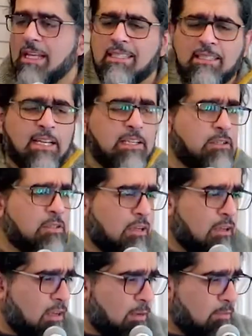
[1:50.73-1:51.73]
and said to the
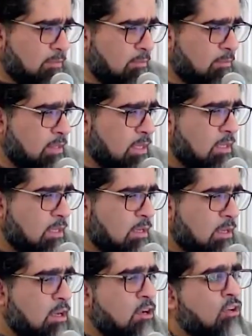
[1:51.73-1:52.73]
qalam,
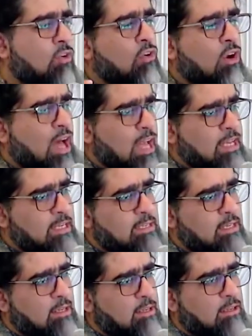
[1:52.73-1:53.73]

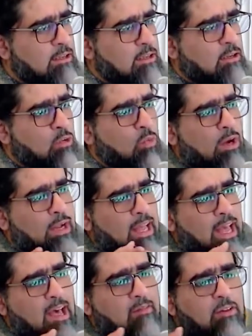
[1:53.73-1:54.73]
write
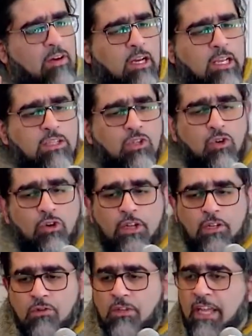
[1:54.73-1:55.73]
whatever is
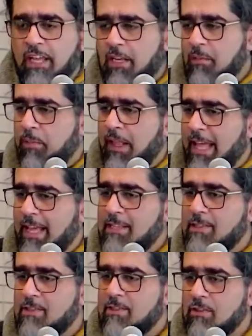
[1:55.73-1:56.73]
going to take
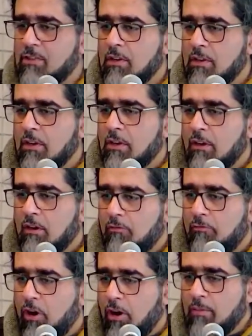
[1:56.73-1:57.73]
place
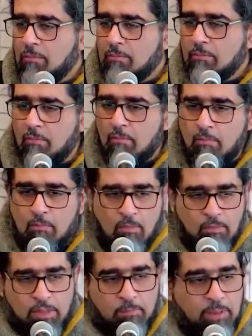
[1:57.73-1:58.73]
from
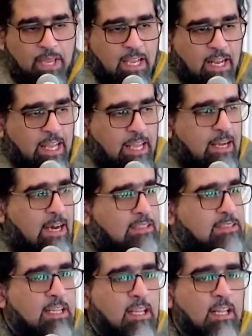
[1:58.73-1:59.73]
the beginning
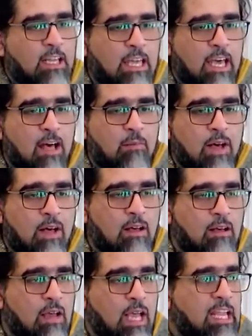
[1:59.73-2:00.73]
until
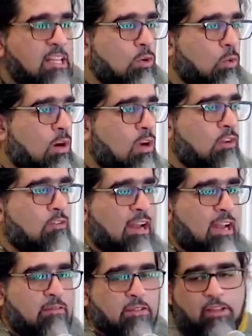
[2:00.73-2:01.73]
Qiyamah in the world,
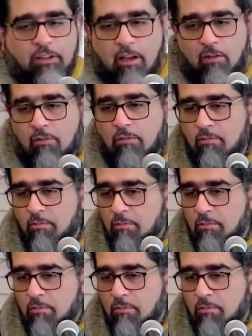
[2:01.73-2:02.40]
write everything down.